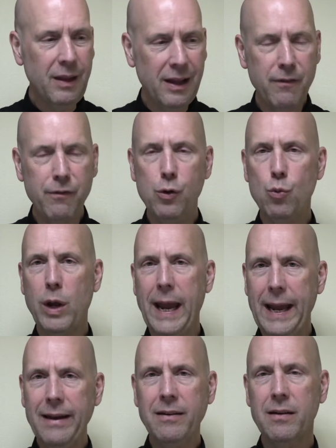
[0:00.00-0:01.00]
If you
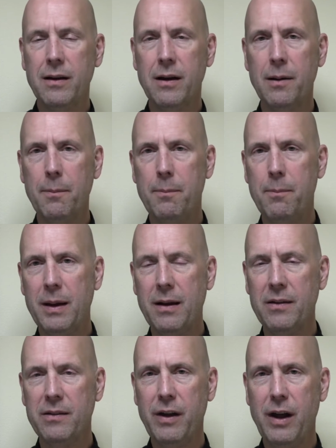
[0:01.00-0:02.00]
can't uh,
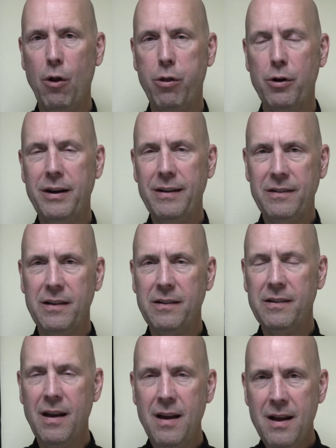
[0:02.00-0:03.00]
because of health or
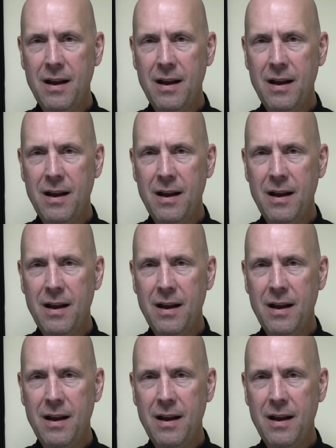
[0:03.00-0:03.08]
distance,